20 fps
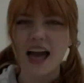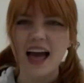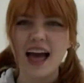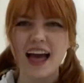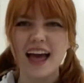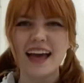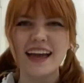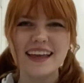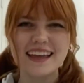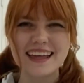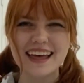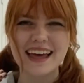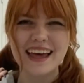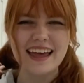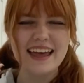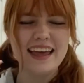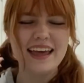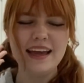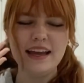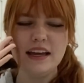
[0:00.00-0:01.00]
Hi
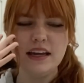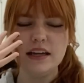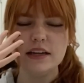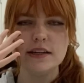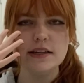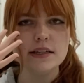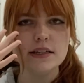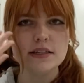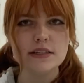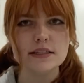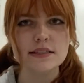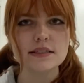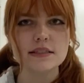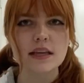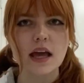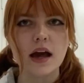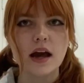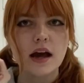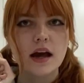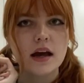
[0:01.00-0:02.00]
guys,
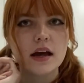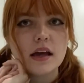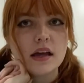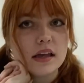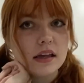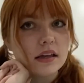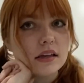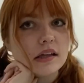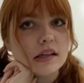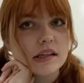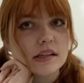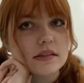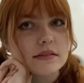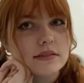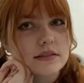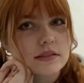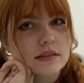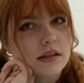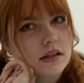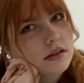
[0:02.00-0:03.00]
it
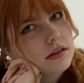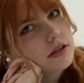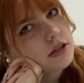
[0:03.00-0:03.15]
is the